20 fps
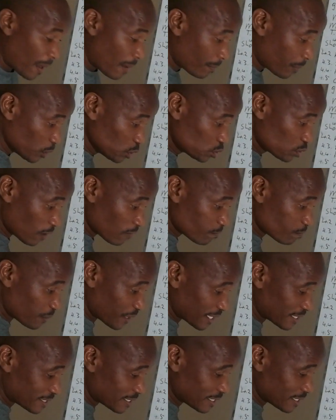purpose of
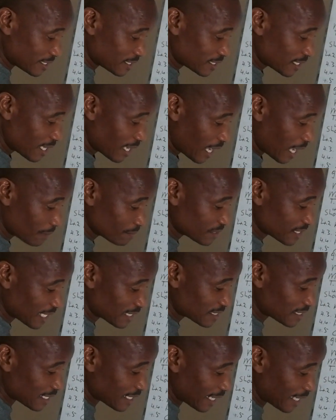practice, I'm
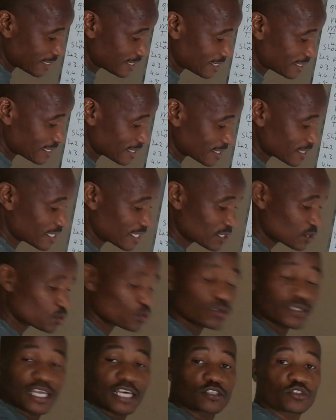just writing this
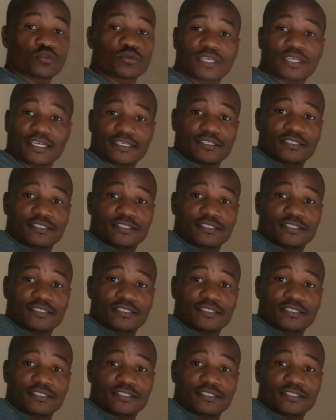so that you